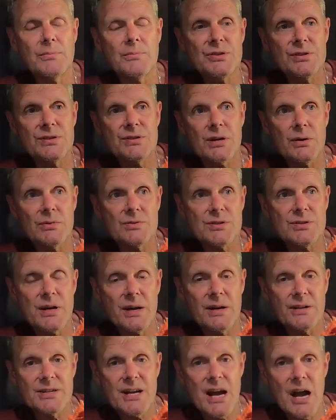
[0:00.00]
just
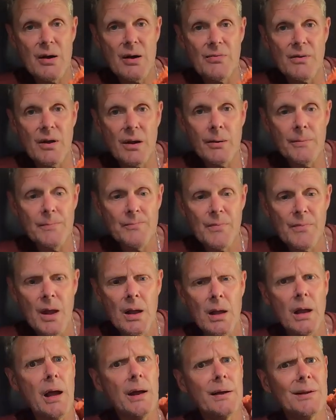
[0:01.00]
outside of town there,
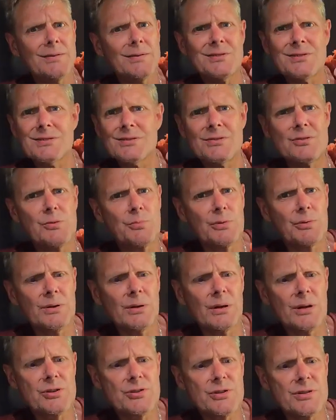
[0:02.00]
and it's super
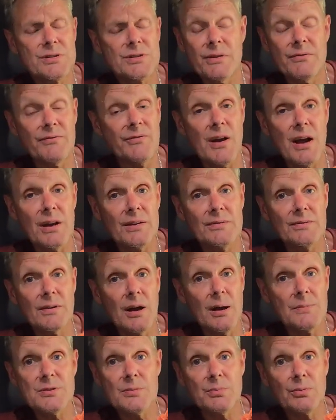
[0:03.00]
delicious. In fact,
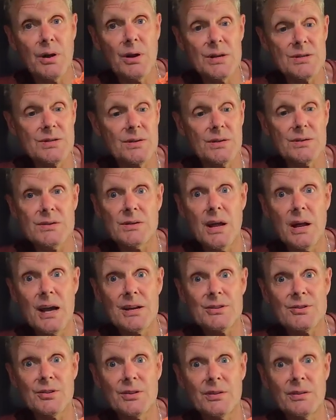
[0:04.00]
I'm surprised that it's
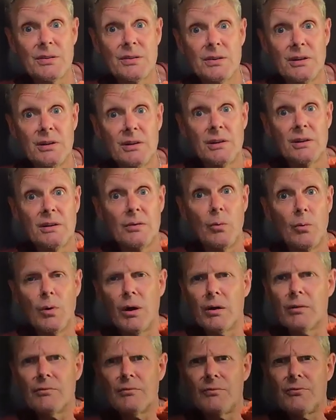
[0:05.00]
lasted,
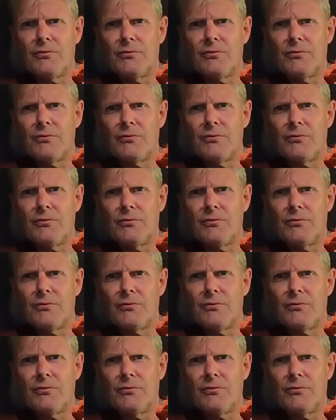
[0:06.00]
what,